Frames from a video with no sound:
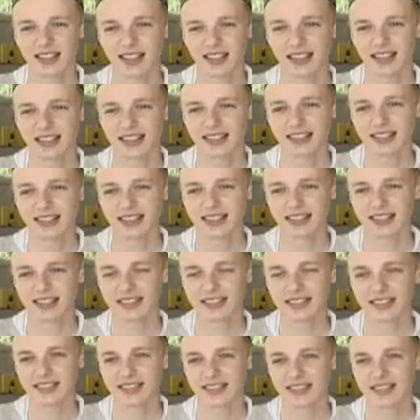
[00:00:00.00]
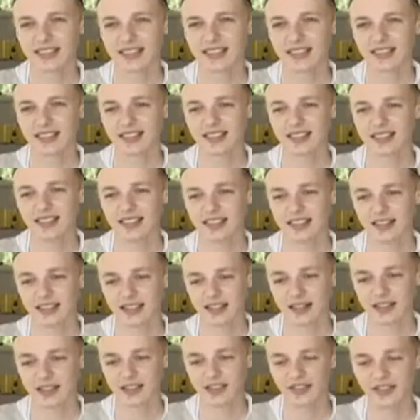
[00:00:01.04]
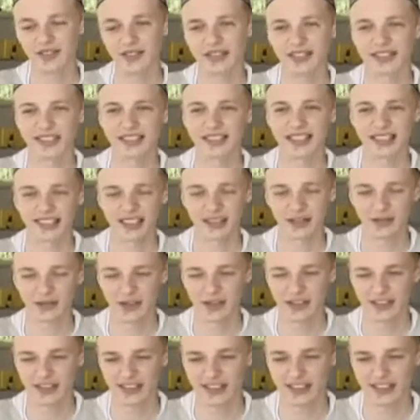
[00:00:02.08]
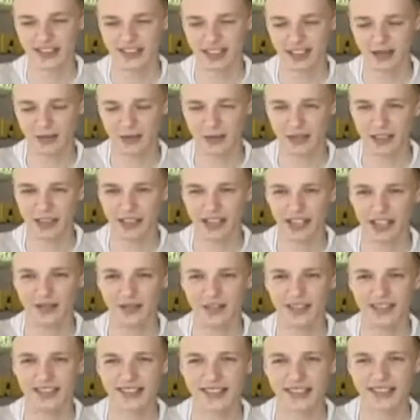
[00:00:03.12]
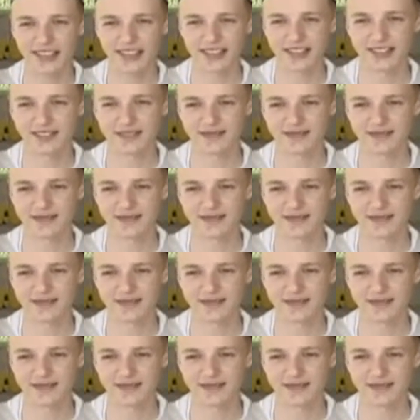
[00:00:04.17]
And I've just recently converted to Islam 1.5 years ago.